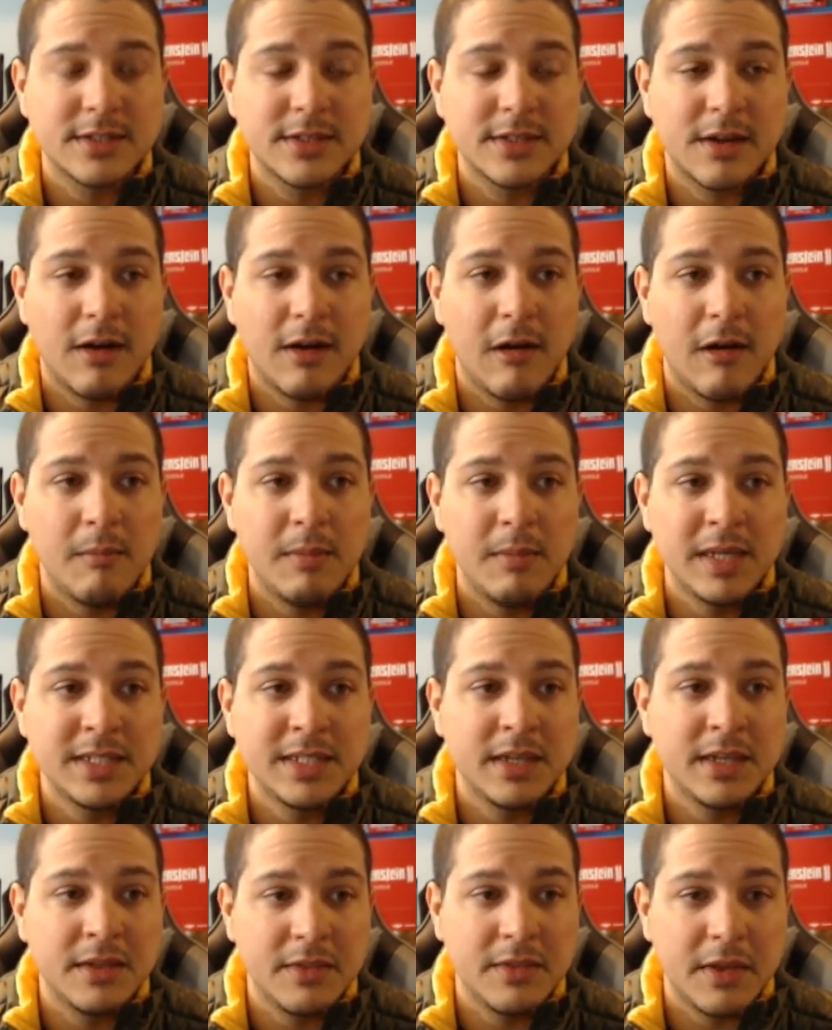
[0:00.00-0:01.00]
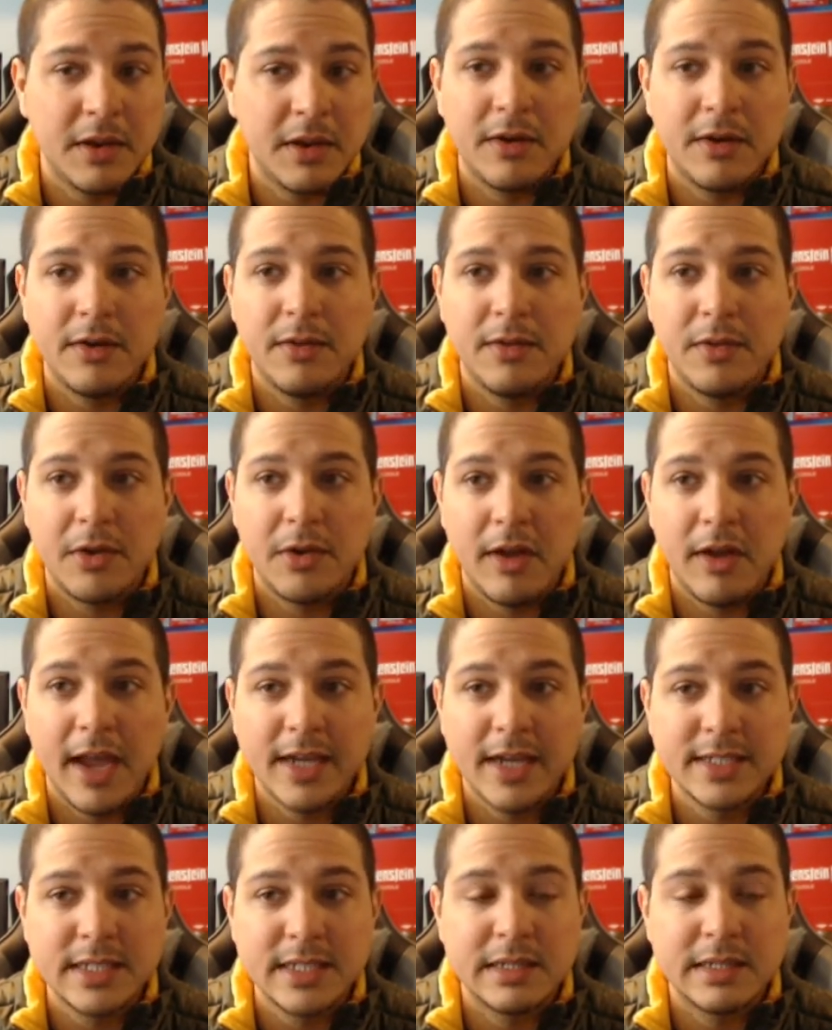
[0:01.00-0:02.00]
are missing their
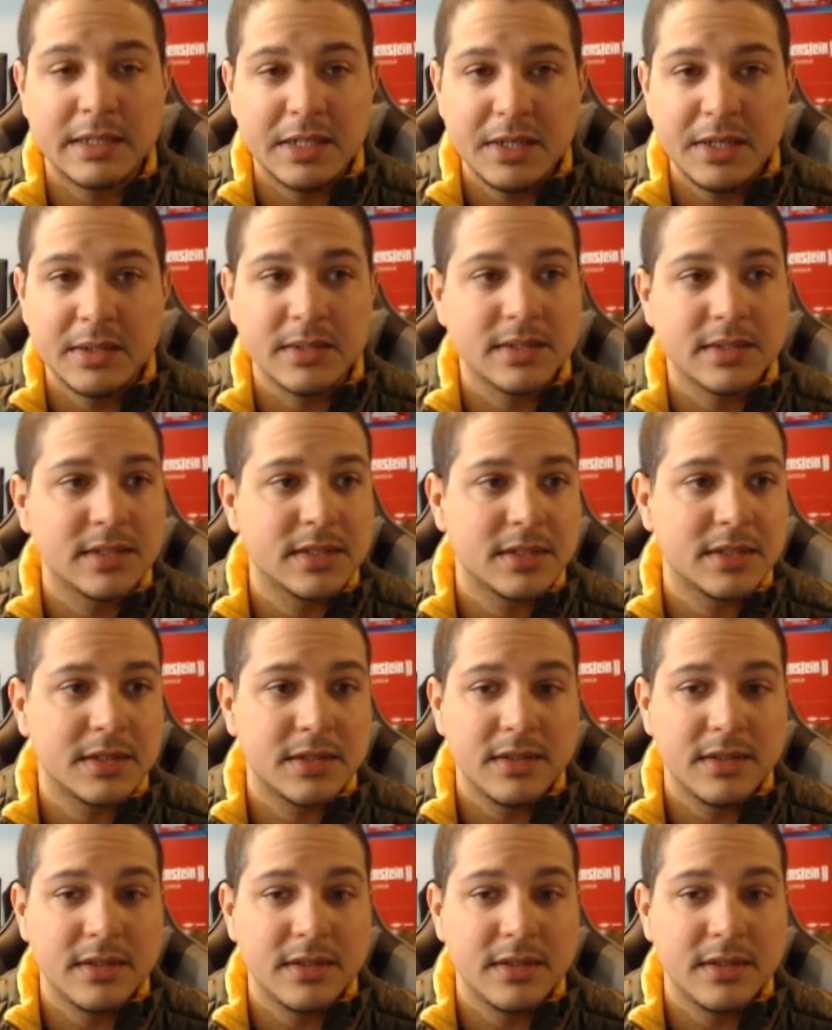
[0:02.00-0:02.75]
excellent deals.